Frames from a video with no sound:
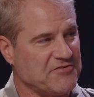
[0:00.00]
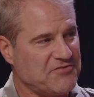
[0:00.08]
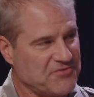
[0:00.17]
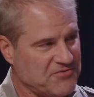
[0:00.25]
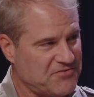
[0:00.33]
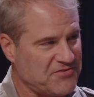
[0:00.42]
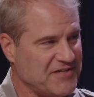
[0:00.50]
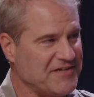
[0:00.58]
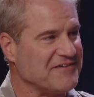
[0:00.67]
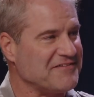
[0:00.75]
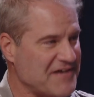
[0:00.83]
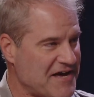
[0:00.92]
to see
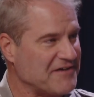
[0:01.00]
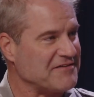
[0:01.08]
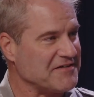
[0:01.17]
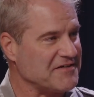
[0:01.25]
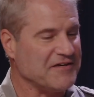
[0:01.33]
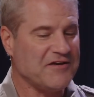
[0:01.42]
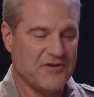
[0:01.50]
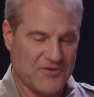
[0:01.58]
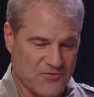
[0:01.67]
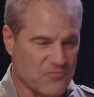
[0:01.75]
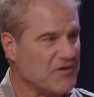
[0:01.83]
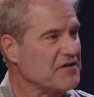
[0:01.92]
exactly
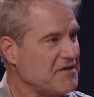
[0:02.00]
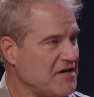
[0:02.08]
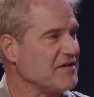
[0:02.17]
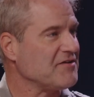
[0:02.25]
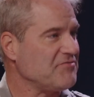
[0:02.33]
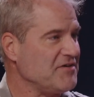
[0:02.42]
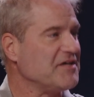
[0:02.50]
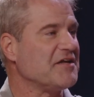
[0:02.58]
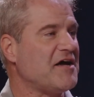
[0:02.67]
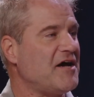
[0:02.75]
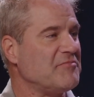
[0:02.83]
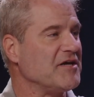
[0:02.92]
what kind of
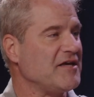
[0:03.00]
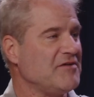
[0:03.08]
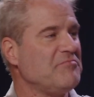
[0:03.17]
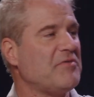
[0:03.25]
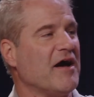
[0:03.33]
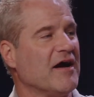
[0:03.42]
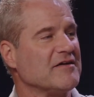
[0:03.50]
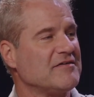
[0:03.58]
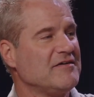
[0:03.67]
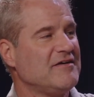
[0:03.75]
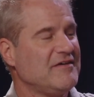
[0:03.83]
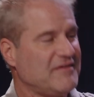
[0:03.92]
economic impact
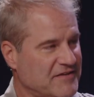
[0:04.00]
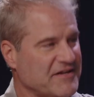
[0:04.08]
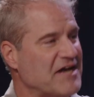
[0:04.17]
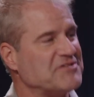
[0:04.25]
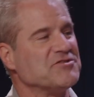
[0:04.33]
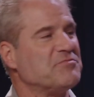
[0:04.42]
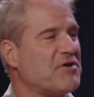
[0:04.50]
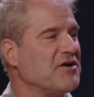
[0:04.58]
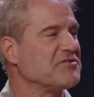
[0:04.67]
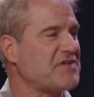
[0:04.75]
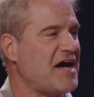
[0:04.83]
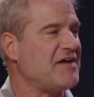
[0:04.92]
the national
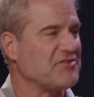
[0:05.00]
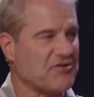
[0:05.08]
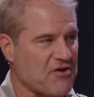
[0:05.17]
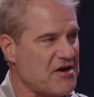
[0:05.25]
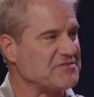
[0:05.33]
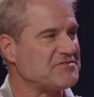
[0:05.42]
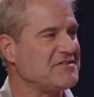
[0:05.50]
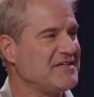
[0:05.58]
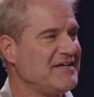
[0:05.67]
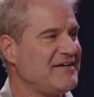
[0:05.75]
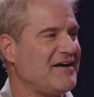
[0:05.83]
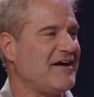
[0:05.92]
parks have across
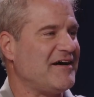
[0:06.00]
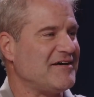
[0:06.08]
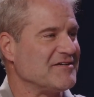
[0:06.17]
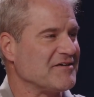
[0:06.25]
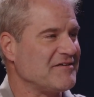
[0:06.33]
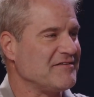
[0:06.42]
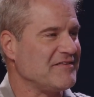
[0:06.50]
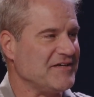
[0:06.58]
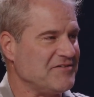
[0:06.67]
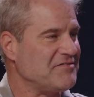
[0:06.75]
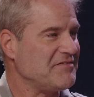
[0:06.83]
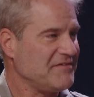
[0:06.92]

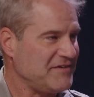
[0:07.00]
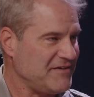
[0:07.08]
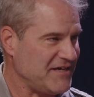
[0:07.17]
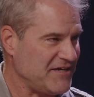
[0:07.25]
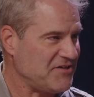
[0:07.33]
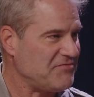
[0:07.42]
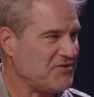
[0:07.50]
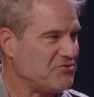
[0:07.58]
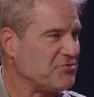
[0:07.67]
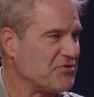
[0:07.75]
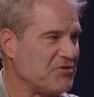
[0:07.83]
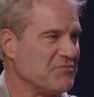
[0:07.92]
these
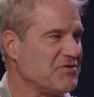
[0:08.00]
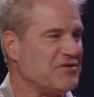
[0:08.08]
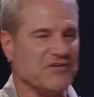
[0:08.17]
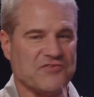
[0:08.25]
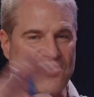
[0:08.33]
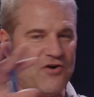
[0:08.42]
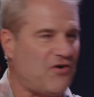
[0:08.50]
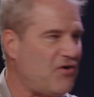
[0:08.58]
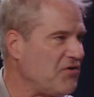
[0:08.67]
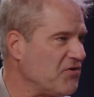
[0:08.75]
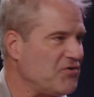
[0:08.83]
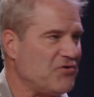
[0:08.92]
individual communities
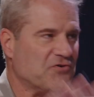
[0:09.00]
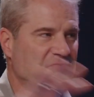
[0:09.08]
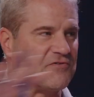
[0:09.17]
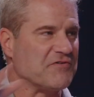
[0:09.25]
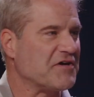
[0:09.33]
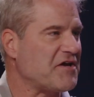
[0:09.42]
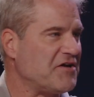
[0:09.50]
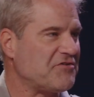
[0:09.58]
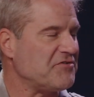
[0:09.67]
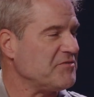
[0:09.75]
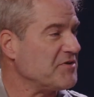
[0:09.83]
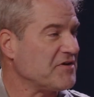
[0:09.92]
all over the
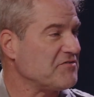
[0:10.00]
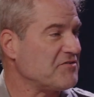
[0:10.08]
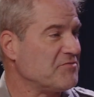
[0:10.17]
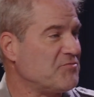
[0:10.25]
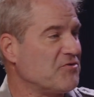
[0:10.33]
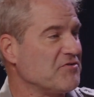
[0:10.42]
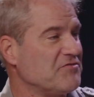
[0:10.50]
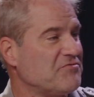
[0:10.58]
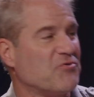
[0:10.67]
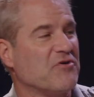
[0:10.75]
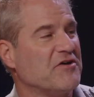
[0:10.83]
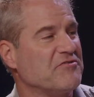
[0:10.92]
country, because there are more than
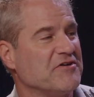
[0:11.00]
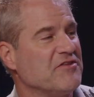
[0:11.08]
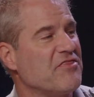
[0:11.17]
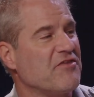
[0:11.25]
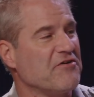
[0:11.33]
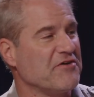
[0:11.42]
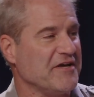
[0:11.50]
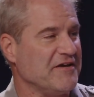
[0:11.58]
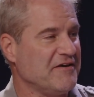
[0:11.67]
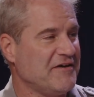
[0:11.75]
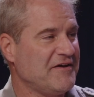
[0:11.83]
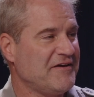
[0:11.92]
430
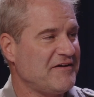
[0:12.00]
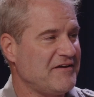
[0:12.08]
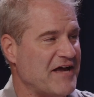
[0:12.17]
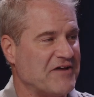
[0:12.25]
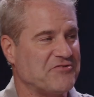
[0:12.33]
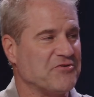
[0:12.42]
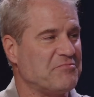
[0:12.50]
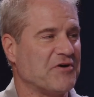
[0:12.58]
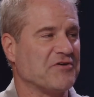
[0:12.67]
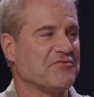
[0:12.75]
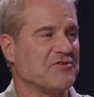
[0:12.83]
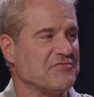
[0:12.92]
National
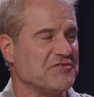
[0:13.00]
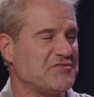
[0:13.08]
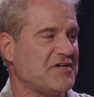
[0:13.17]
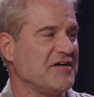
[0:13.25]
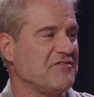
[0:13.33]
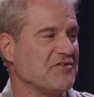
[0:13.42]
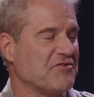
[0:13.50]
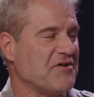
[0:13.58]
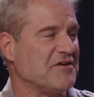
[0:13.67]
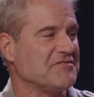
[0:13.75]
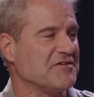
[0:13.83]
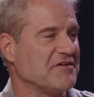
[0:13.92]
Park Service sites
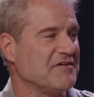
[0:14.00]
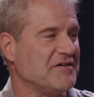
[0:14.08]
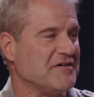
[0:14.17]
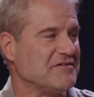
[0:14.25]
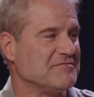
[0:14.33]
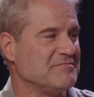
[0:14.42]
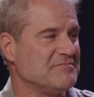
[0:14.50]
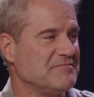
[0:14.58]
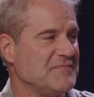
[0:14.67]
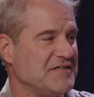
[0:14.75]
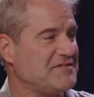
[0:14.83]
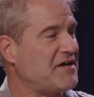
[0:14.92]
across the
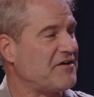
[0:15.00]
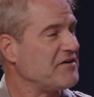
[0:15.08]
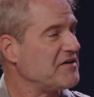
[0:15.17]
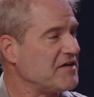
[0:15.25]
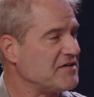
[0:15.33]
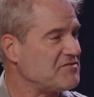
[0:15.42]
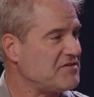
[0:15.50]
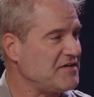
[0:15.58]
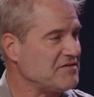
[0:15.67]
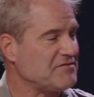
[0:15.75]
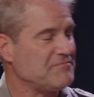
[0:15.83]
entire United States.